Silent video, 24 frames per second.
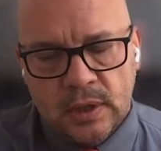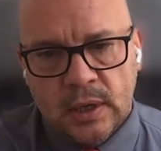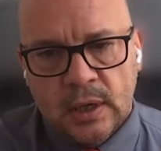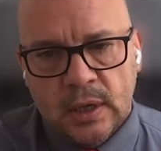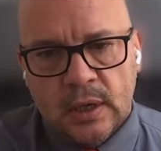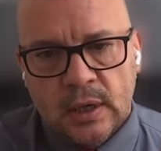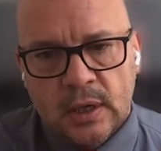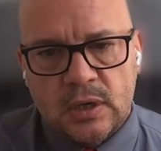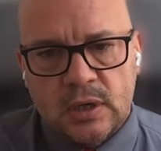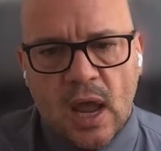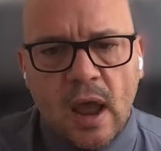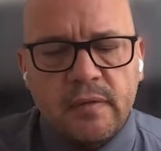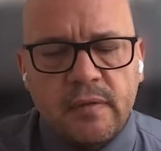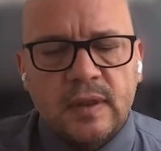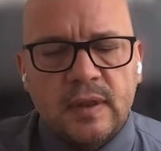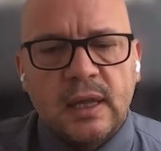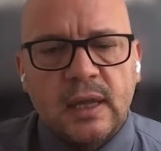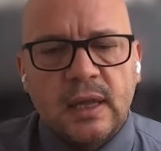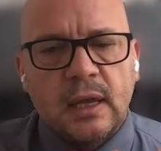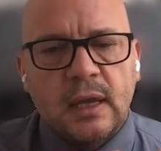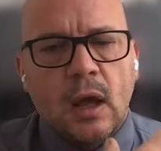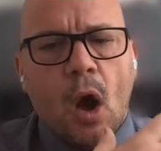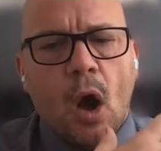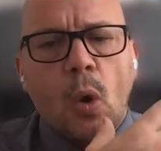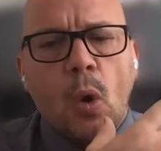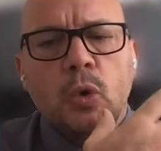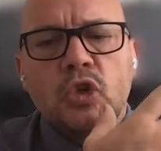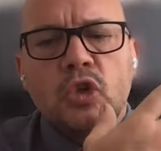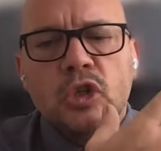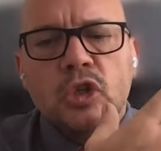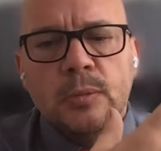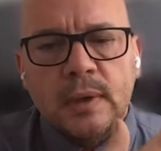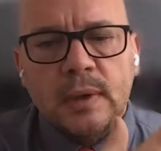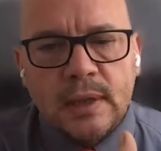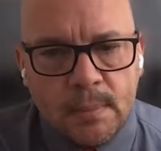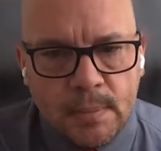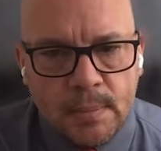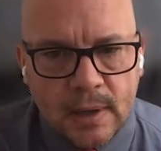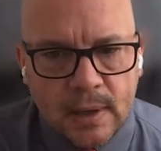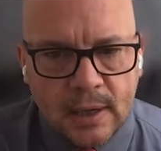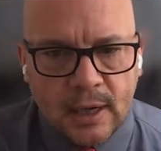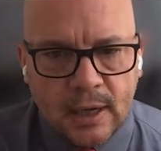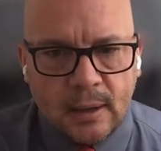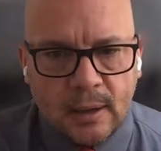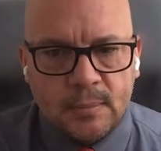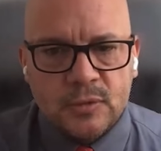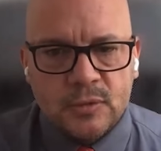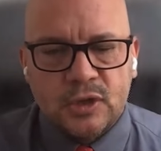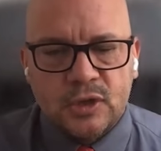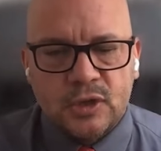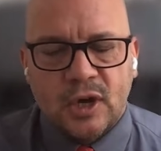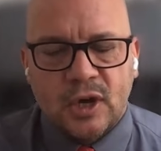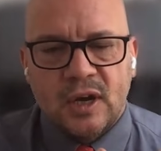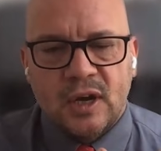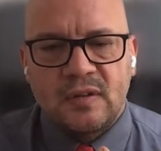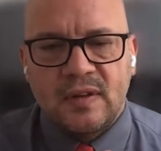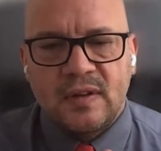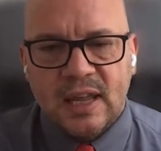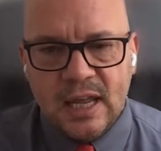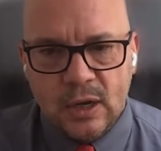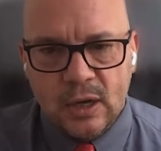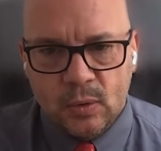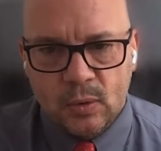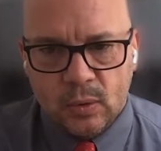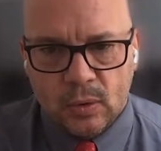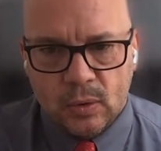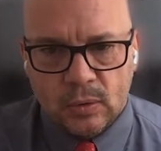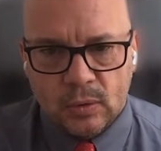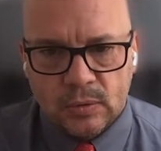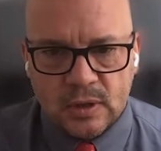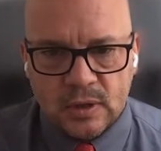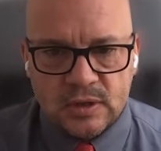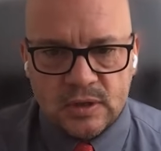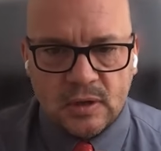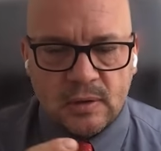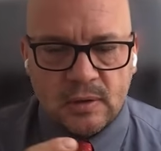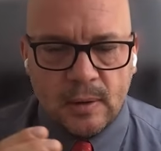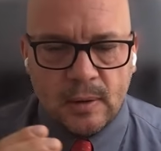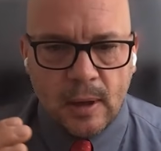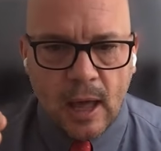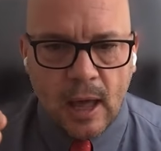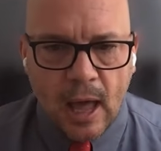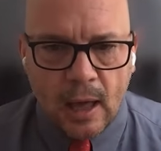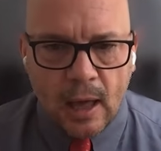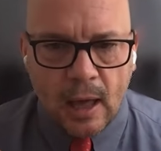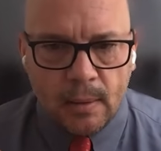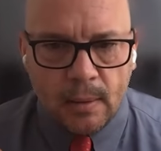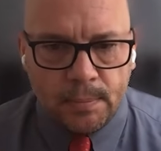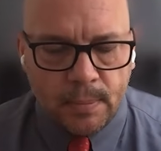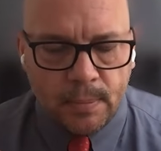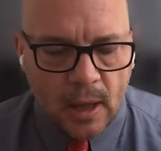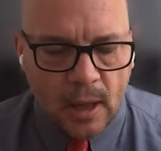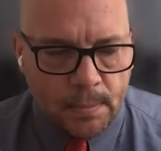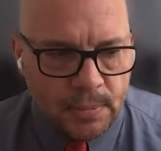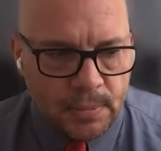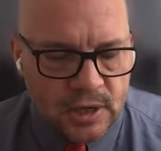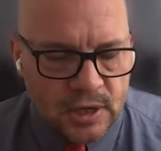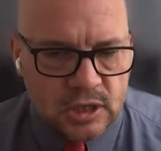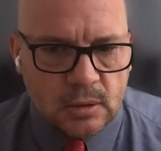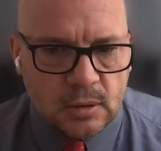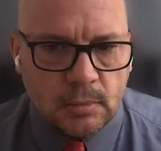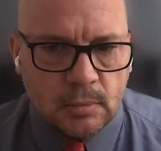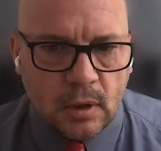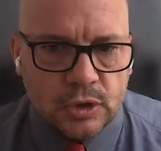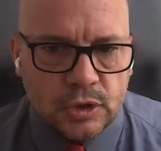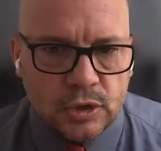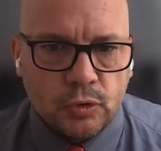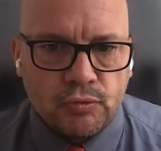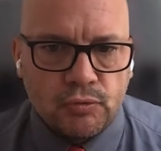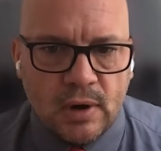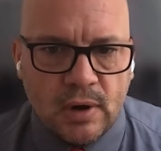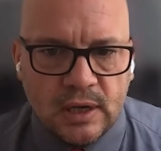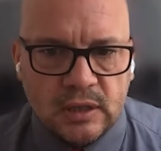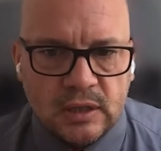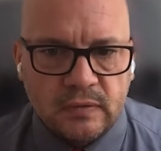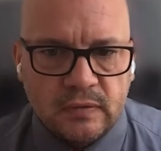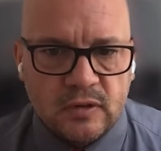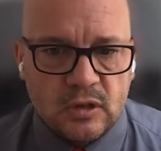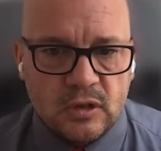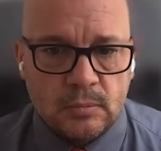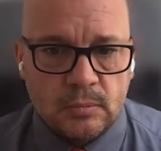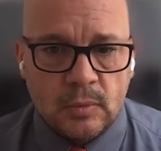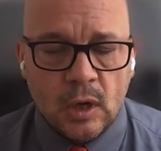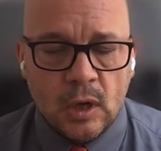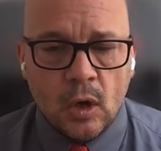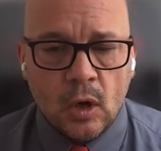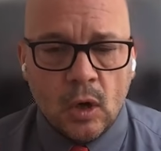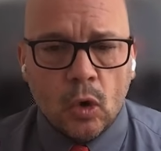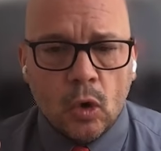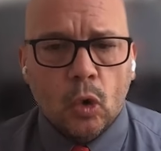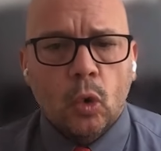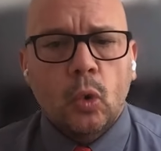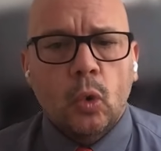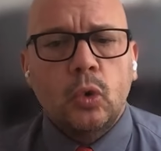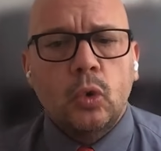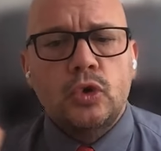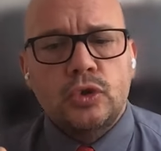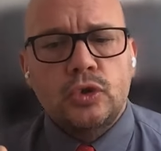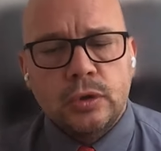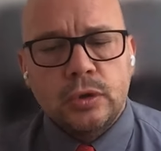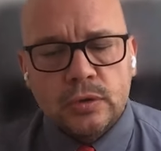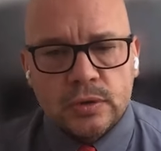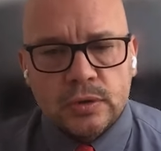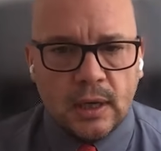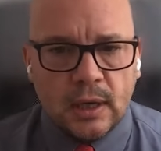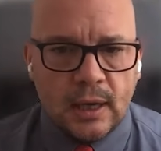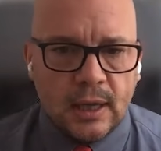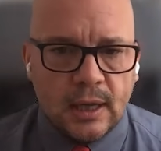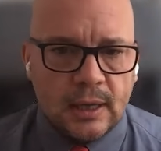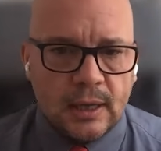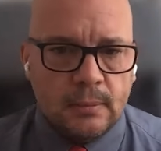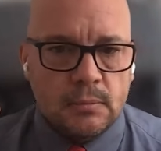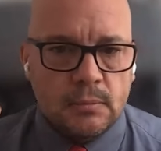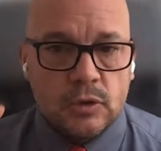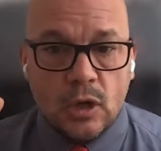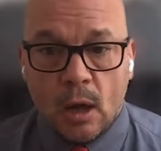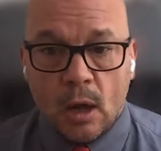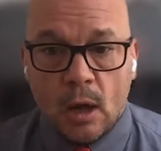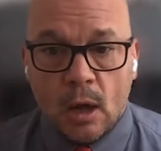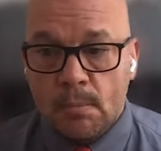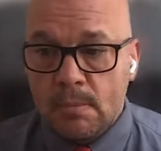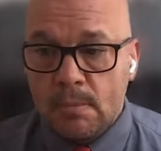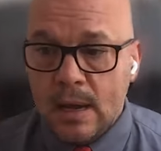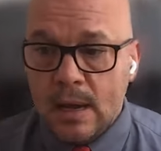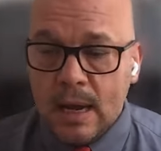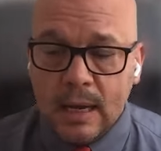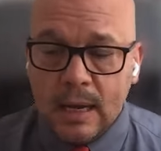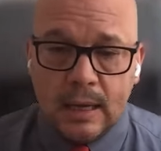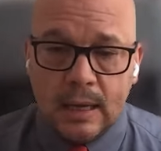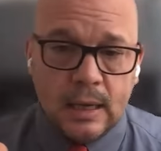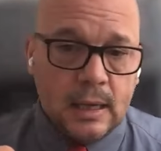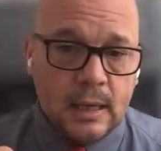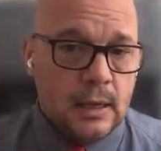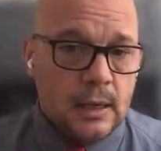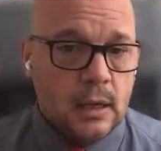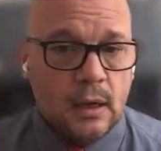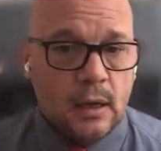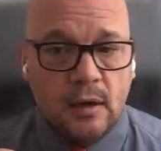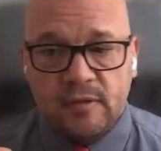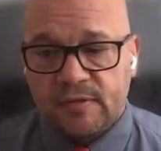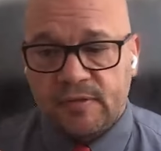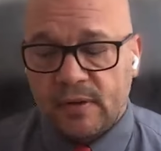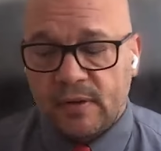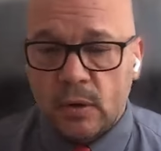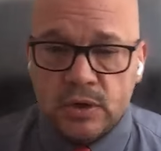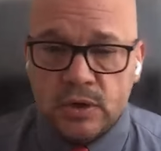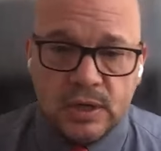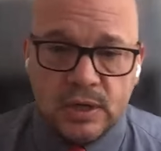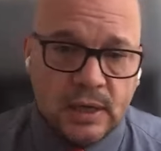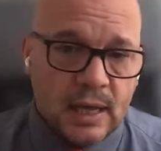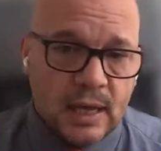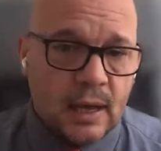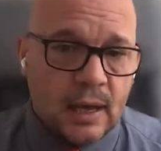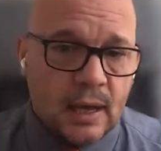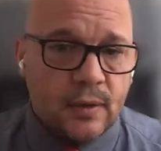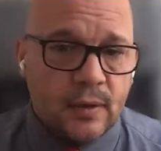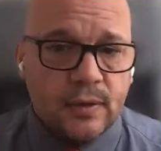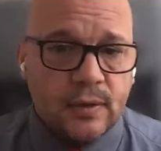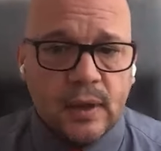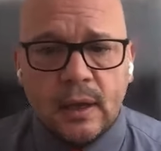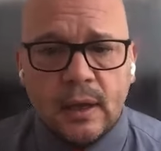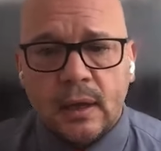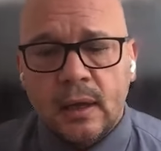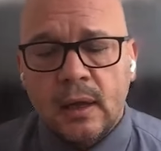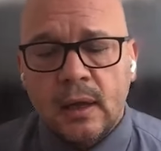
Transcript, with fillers: So everything ultimately then becomes kind of equal. So it's a, a, epistemological relativism. All truth claims are merely uh, floating out there. Mm.